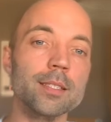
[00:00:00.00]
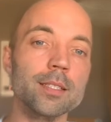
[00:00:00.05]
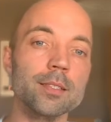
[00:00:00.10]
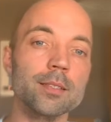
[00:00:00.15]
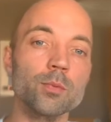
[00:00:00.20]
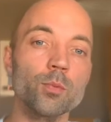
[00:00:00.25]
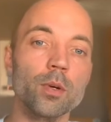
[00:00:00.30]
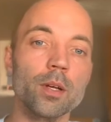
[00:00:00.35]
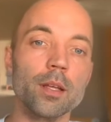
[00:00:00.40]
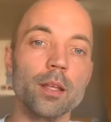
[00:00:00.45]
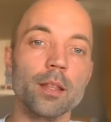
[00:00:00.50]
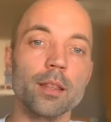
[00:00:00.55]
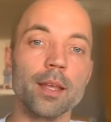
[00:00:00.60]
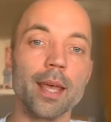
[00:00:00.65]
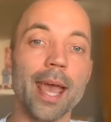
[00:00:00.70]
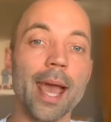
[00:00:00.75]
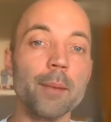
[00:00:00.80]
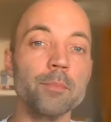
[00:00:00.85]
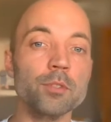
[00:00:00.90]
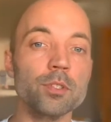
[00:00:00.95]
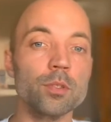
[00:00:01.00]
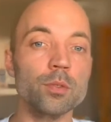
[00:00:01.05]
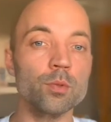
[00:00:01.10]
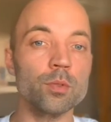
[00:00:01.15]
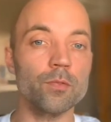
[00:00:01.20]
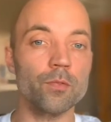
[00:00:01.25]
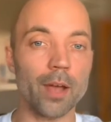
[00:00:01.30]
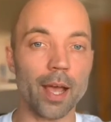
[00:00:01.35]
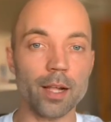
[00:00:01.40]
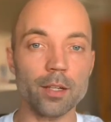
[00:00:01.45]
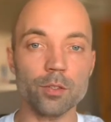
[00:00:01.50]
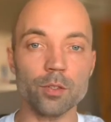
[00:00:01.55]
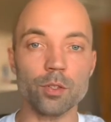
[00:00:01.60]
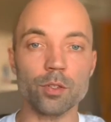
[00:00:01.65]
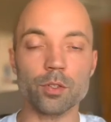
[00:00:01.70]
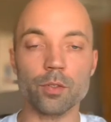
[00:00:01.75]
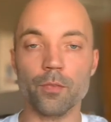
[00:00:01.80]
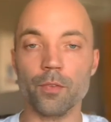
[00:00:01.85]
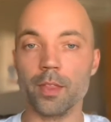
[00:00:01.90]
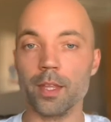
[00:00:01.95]
us with absolute values
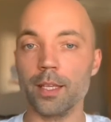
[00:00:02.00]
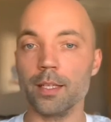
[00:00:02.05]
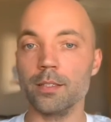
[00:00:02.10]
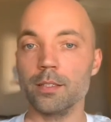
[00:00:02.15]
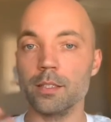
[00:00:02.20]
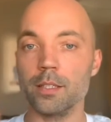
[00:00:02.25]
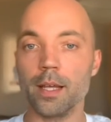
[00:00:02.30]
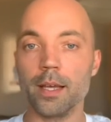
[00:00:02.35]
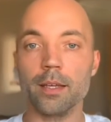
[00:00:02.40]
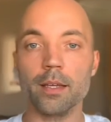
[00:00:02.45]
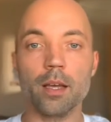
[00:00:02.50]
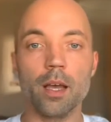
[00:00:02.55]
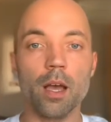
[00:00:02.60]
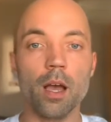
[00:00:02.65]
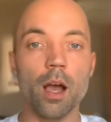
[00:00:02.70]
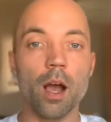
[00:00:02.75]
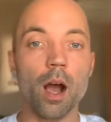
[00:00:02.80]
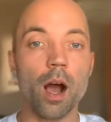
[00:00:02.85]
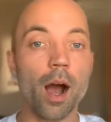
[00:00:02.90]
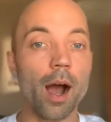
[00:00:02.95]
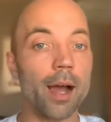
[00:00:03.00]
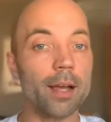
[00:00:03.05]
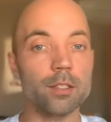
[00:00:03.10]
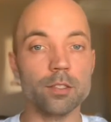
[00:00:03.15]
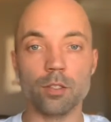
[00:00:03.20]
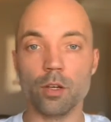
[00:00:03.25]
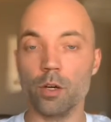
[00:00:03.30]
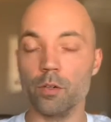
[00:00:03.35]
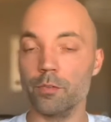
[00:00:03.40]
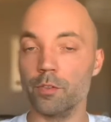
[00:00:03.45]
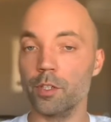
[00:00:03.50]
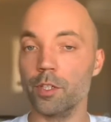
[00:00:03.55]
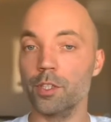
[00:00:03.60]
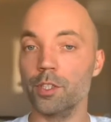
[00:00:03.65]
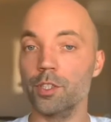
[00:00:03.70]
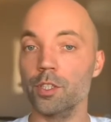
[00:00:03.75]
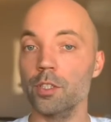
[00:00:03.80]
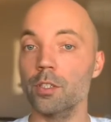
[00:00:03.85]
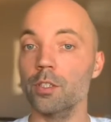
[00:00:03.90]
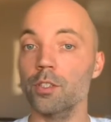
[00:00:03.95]
of things like ice
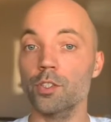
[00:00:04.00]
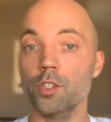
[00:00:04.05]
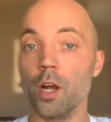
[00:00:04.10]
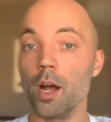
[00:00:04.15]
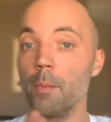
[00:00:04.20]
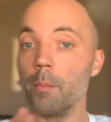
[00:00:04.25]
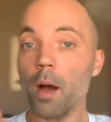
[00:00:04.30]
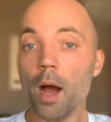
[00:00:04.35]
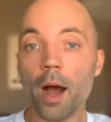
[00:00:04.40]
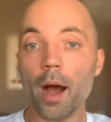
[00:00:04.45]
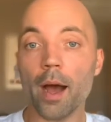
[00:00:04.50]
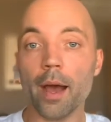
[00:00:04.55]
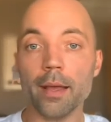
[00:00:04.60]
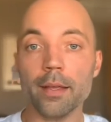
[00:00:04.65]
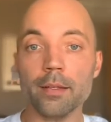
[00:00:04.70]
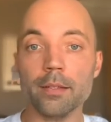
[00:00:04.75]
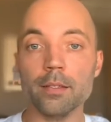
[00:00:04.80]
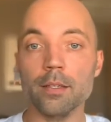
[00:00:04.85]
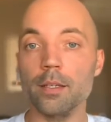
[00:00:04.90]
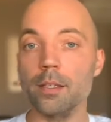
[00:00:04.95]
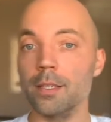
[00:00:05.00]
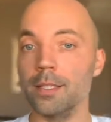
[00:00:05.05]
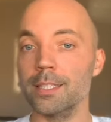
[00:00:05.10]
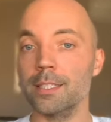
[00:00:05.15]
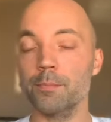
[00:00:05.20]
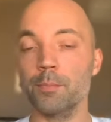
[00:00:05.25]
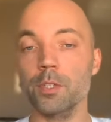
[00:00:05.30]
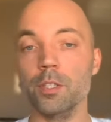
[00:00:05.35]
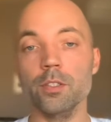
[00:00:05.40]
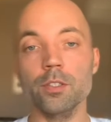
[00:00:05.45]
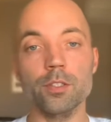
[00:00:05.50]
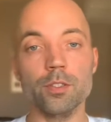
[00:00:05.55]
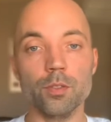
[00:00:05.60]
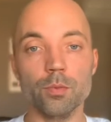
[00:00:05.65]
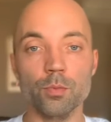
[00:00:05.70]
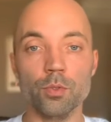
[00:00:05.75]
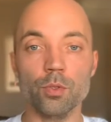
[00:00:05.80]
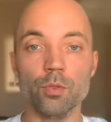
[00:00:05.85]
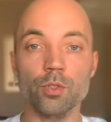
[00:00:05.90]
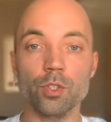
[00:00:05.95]
coverage, jump height, speed
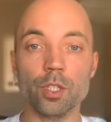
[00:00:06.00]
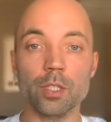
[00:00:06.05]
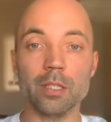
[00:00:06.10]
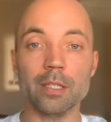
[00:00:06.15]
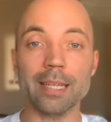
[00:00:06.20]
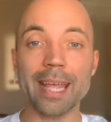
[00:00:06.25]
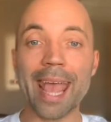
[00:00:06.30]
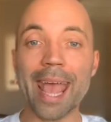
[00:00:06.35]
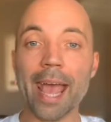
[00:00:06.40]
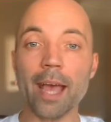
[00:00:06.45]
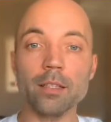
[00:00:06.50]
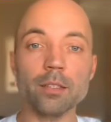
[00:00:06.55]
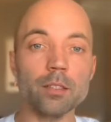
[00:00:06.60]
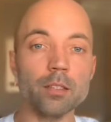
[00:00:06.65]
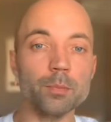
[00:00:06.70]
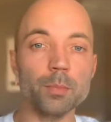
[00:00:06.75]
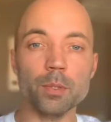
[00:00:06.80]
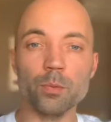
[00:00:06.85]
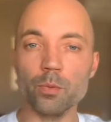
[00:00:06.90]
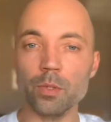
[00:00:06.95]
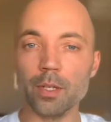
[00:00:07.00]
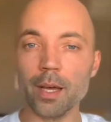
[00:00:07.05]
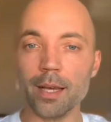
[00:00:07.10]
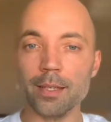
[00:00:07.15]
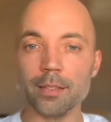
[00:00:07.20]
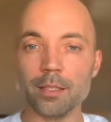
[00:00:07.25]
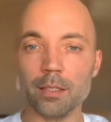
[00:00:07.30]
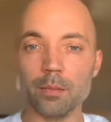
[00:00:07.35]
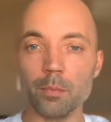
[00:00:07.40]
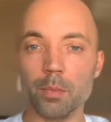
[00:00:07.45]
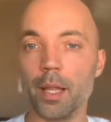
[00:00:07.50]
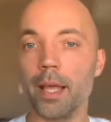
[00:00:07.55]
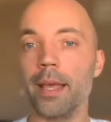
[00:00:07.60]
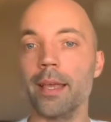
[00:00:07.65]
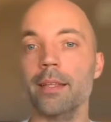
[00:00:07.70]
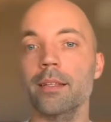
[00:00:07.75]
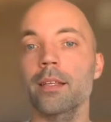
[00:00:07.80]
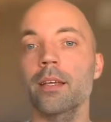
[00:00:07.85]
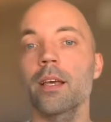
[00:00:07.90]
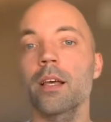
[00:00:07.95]
distribution, angle between ice and
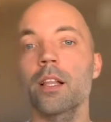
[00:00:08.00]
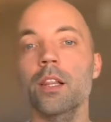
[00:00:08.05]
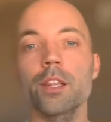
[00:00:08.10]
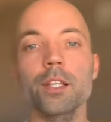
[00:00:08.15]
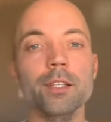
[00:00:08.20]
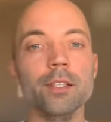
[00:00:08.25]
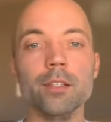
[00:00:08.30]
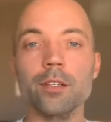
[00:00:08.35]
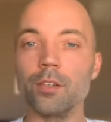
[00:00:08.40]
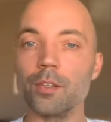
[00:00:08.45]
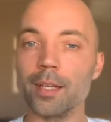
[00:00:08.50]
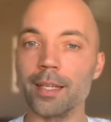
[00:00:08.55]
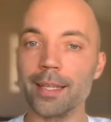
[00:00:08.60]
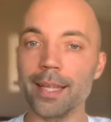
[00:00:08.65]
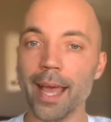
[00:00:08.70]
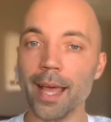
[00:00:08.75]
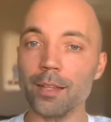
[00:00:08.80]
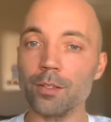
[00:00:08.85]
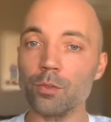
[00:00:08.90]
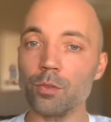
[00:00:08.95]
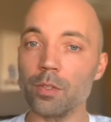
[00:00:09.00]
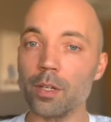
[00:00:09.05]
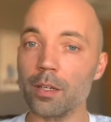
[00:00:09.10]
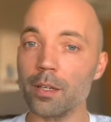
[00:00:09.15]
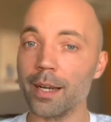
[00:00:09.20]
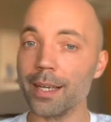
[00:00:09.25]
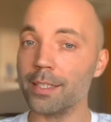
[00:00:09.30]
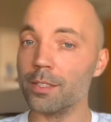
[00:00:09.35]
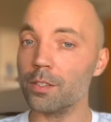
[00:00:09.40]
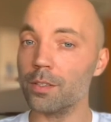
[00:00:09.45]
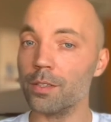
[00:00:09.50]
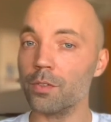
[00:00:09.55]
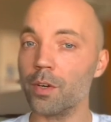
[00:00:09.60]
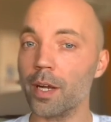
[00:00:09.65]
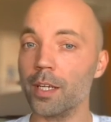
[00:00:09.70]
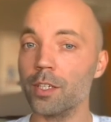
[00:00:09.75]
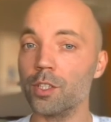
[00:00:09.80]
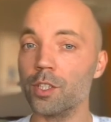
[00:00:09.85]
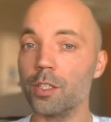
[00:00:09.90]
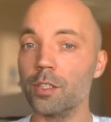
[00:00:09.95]
blade, linear and angular
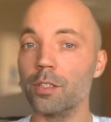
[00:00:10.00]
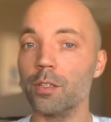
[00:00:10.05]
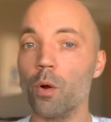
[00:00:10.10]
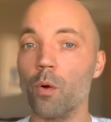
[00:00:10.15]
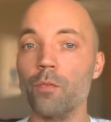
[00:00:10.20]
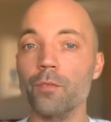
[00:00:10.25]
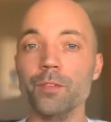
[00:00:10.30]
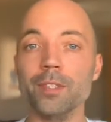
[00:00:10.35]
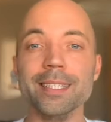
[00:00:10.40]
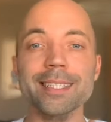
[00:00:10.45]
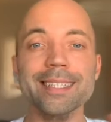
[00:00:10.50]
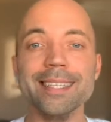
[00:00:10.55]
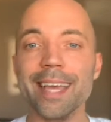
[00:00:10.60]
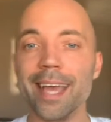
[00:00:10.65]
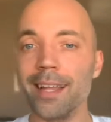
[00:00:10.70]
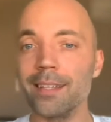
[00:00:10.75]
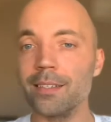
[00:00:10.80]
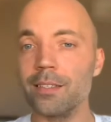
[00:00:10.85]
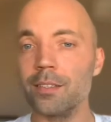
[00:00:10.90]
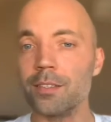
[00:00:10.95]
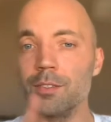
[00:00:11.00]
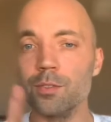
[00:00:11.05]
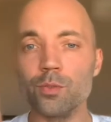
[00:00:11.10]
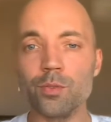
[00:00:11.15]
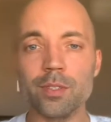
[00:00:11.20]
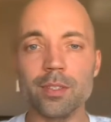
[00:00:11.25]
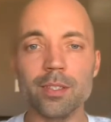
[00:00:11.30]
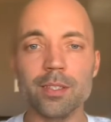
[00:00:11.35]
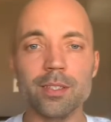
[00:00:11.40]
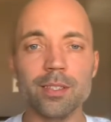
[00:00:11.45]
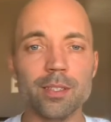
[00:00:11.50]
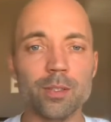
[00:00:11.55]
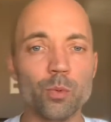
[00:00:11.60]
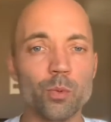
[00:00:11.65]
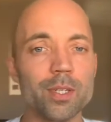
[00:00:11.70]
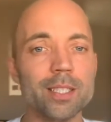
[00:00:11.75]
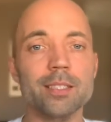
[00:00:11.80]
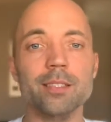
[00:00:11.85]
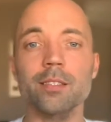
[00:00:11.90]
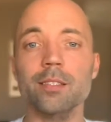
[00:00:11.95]
acceleration of knee angle during
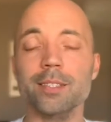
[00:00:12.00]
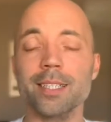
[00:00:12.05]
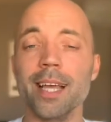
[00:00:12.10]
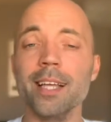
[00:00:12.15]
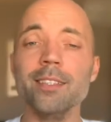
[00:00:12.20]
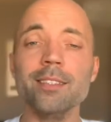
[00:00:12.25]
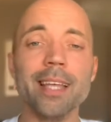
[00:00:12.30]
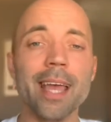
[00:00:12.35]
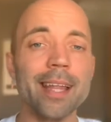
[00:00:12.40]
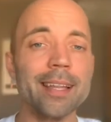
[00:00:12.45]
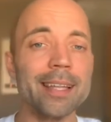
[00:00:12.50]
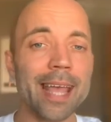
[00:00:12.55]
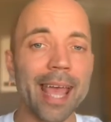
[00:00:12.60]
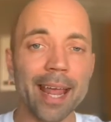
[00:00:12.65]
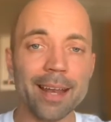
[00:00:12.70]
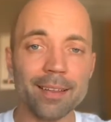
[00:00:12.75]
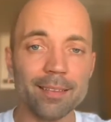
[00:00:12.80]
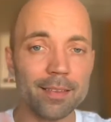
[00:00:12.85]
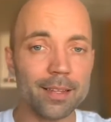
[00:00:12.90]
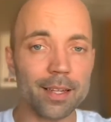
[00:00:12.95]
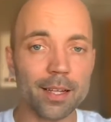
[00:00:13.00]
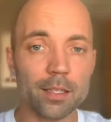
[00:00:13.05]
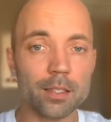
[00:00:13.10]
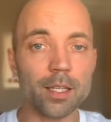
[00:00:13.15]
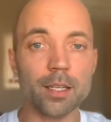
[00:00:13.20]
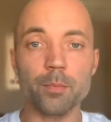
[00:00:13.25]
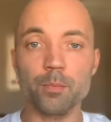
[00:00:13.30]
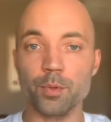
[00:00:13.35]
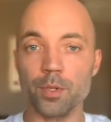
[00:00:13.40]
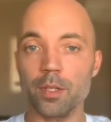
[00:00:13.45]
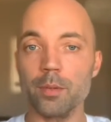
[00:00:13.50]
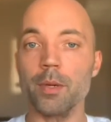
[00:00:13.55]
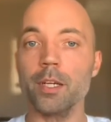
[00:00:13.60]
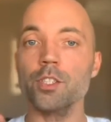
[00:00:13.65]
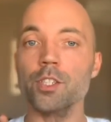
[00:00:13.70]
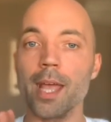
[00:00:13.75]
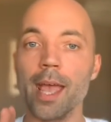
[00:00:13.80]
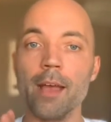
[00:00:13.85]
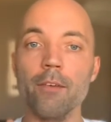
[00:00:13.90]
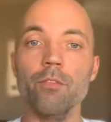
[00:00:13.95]
twizzles, and anything like pretty much
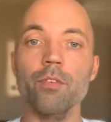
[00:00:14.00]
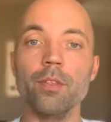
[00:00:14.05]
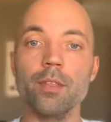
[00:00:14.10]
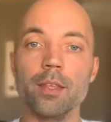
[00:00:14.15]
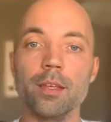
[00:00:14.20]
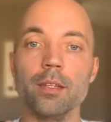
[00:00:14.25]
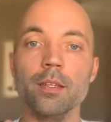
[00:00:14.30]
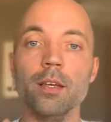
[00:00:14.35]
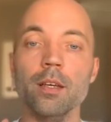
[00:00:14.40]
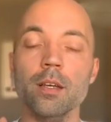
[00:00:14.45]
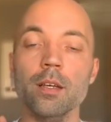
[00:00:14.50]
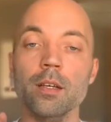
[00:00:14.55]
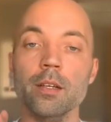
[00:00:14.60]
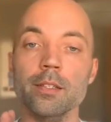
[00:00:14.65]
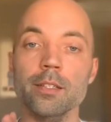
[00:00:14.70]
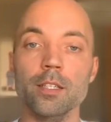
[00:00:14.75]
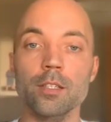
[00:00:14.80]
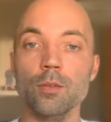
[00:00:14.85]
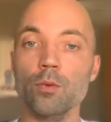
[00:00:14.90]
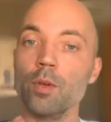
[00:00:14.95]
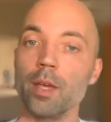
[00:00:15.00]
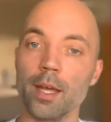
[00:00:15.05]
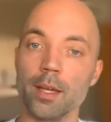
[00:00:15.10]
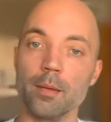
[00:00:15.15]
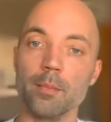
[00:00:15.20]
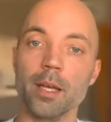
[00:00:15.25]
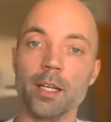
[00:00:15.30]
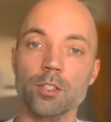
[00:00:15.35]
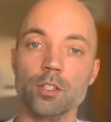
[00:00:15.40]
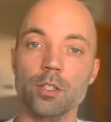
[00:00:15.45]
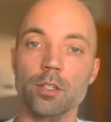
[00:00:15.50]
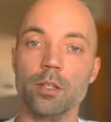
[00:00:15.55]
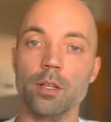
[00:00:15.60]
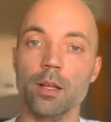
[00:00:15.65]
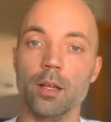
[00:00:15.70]
everything that you can imagine.